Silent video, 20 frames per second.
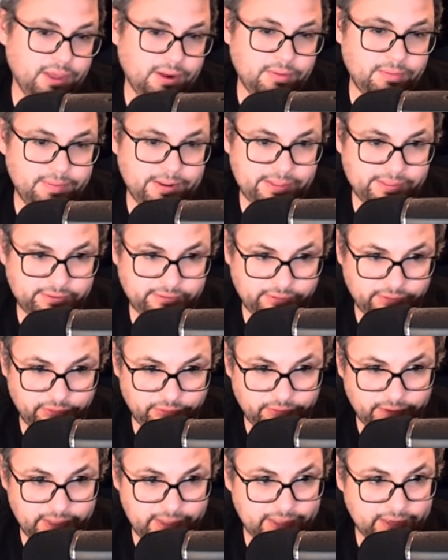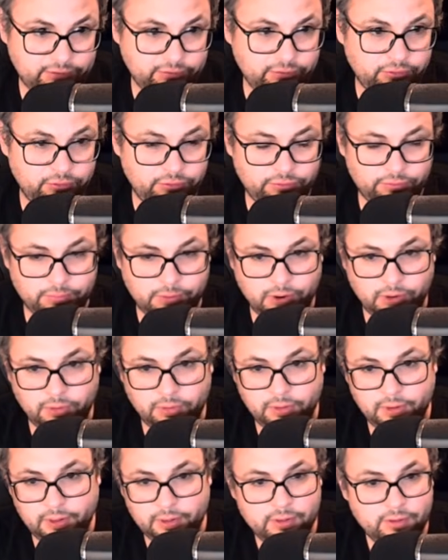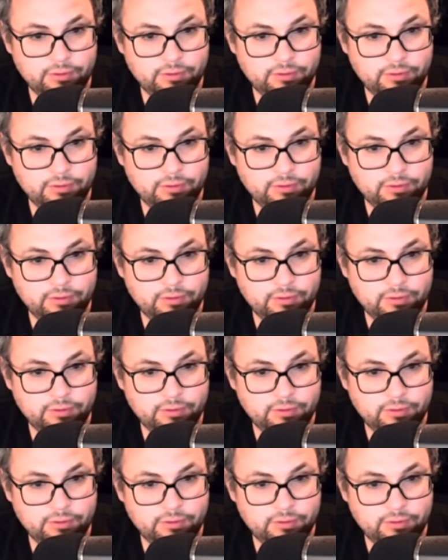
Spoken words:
That would make this a 3. That's too small.